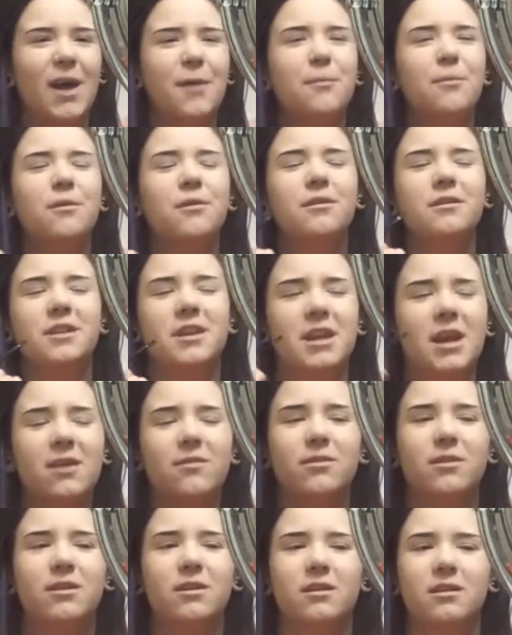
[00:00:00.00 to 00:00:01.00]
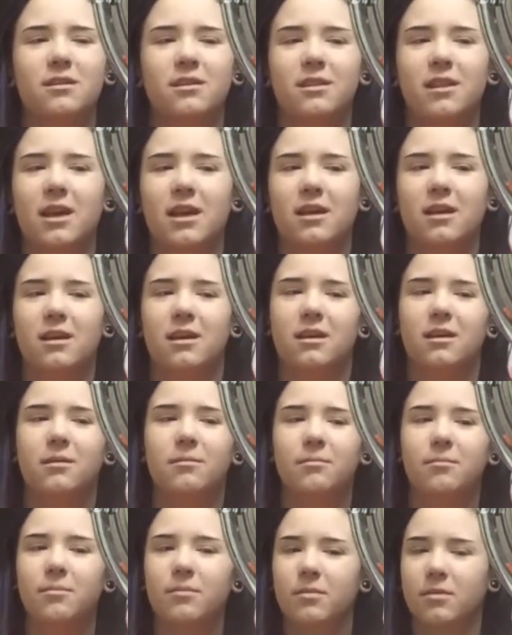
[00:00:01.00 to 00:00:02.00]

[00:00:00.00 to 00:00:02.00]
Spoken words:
I will never, like,